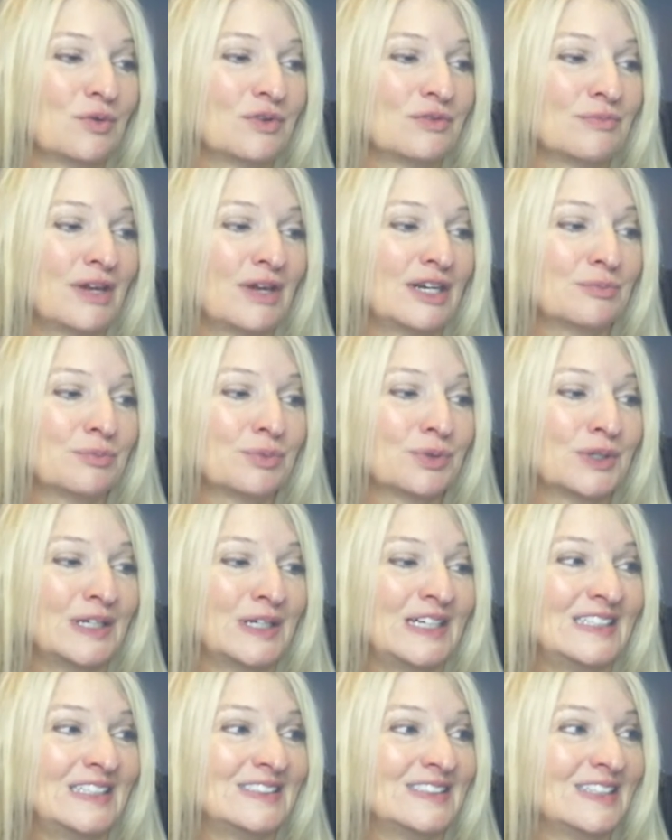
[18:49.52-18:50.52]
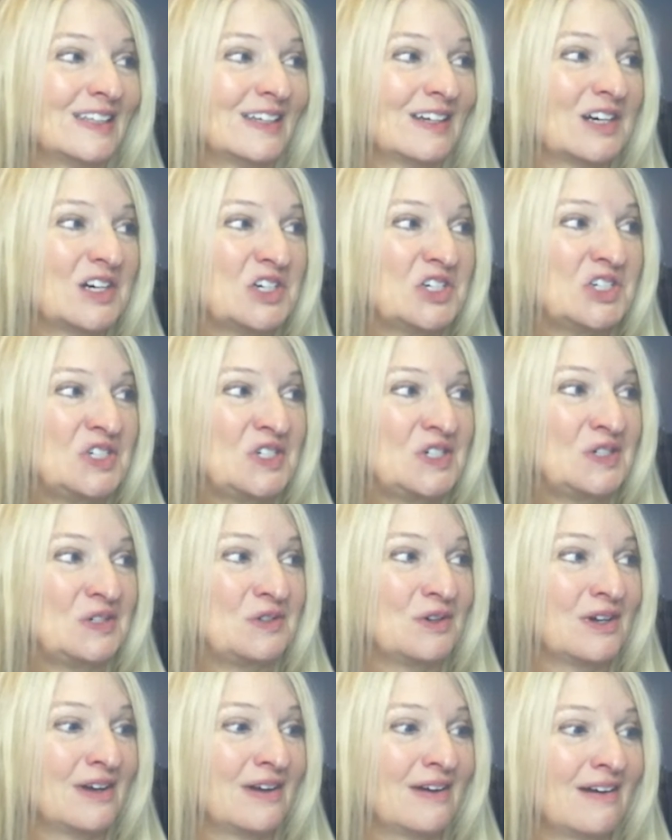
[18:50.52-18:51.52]
we've made it pretty easy there
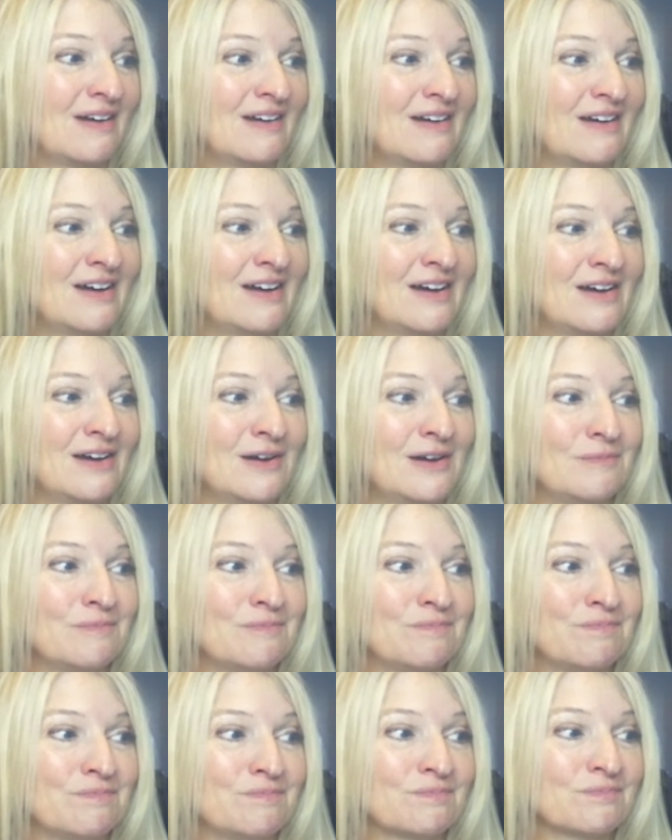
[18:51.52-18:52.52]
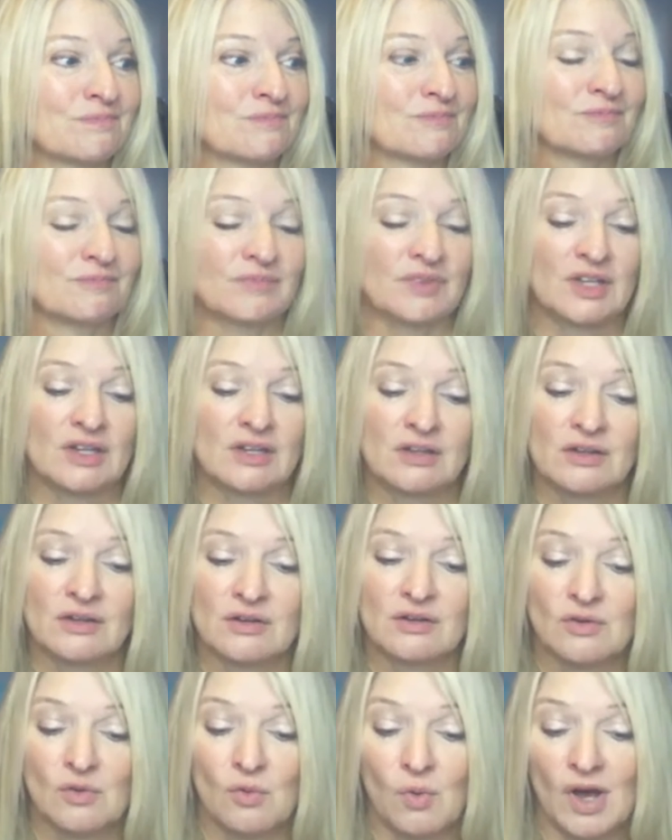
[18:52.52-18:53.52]
too. Um,
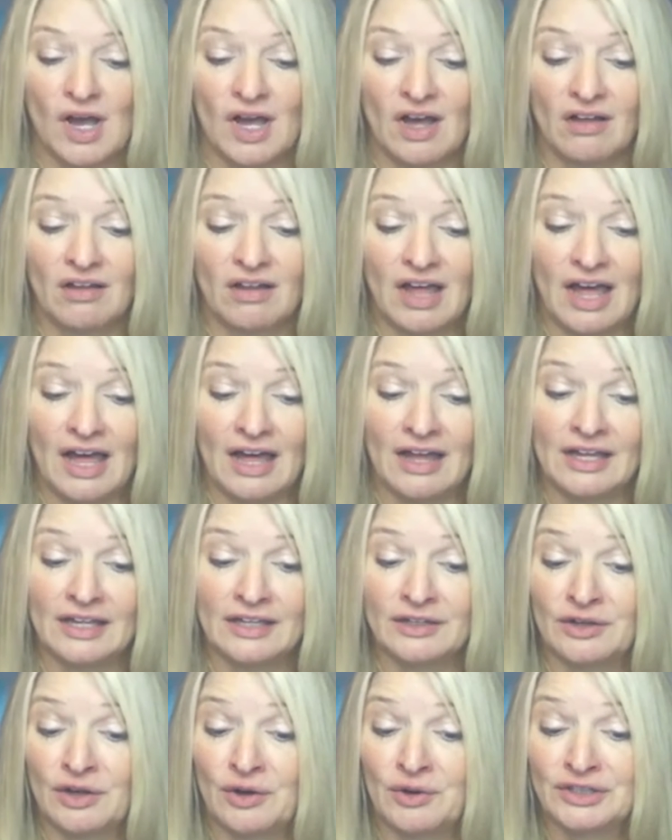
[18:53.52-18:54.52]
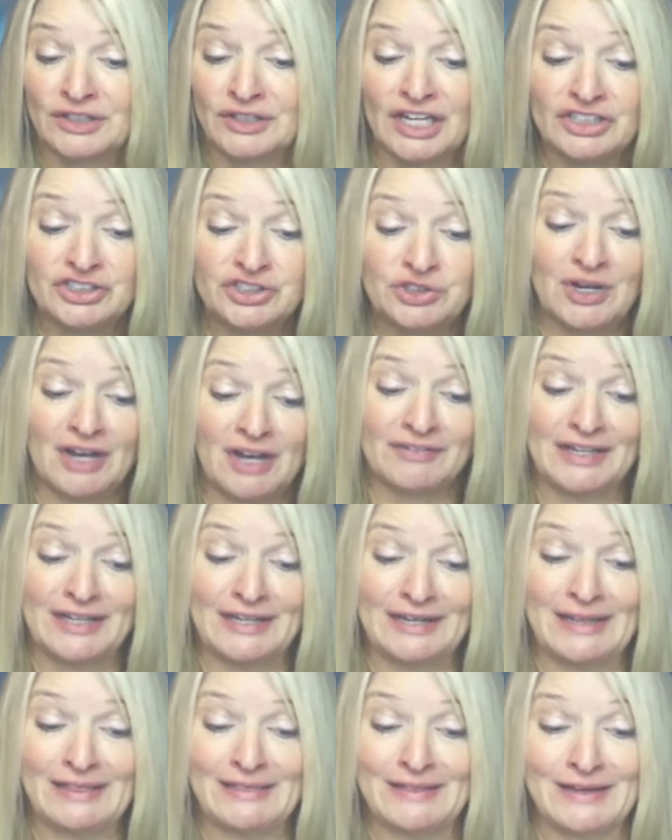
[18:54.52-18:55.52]
well, unless you have
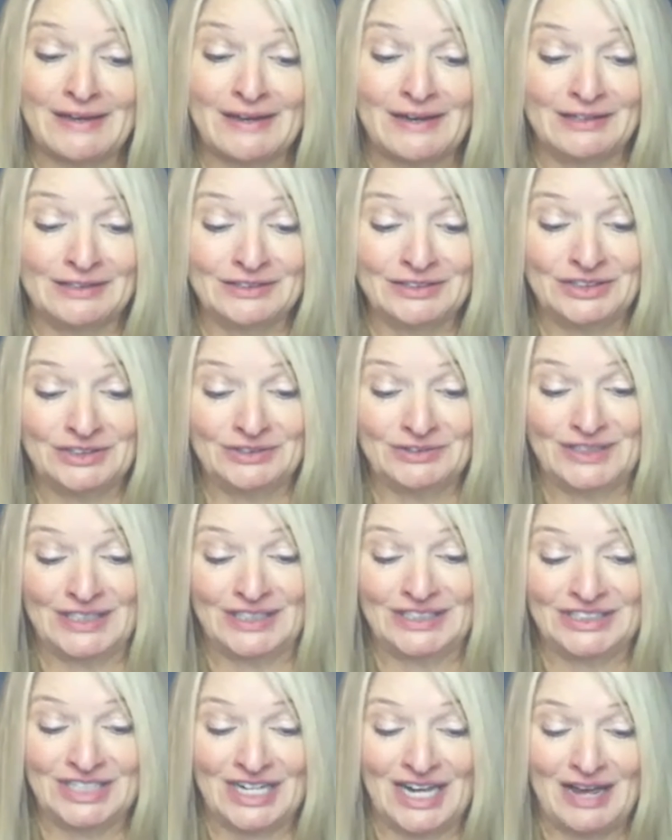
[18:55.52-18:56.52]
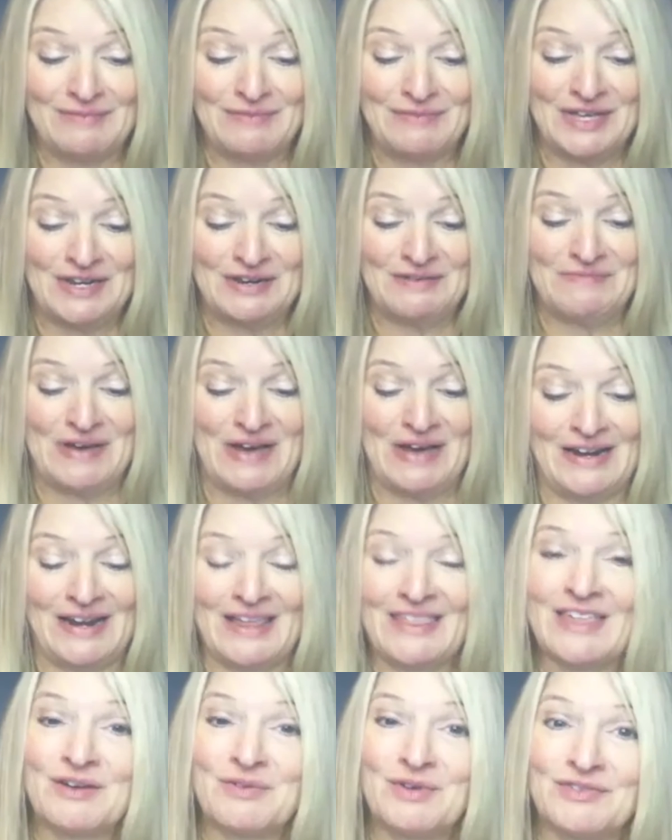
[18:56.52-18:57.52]
anything else you want to chime in about, I
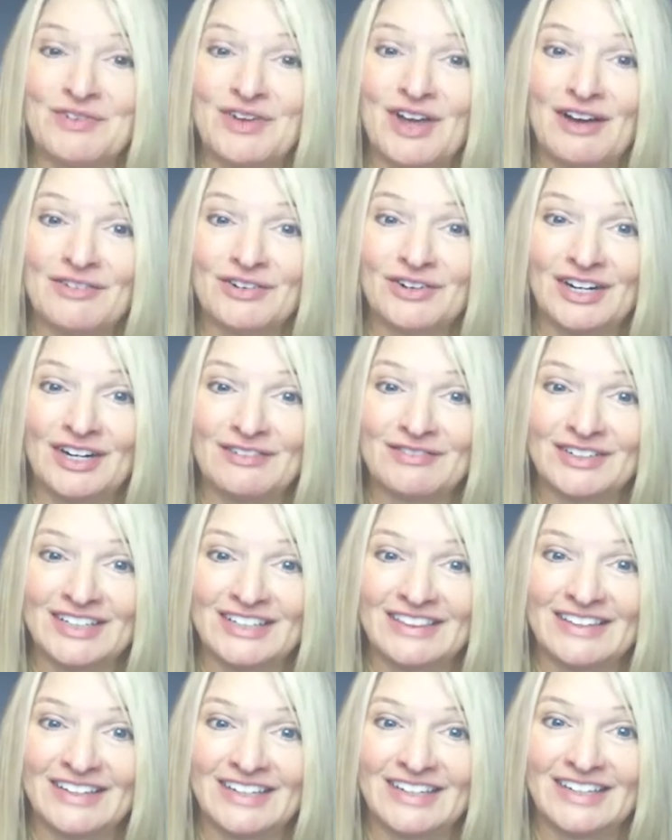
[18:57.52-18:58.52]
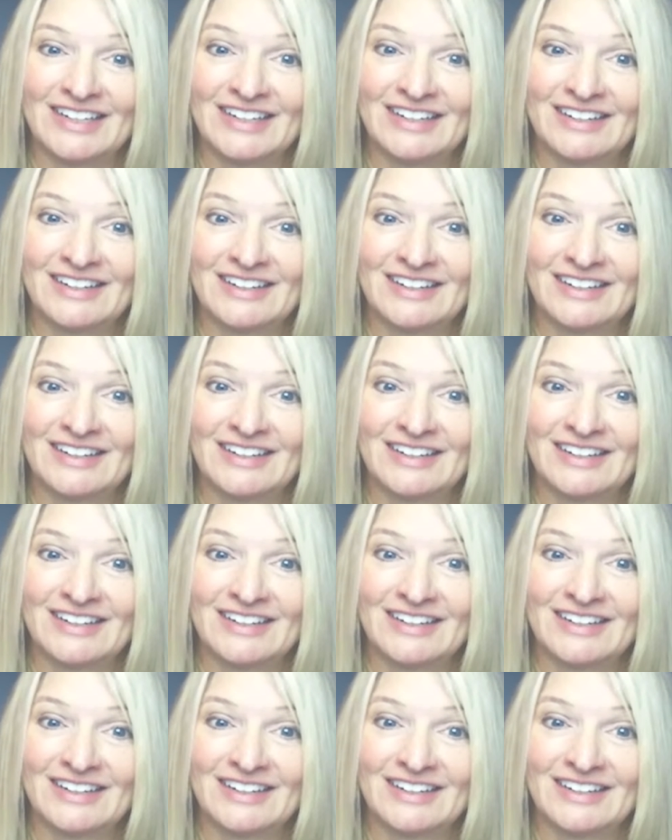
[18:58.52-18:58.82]
think we've covered everything.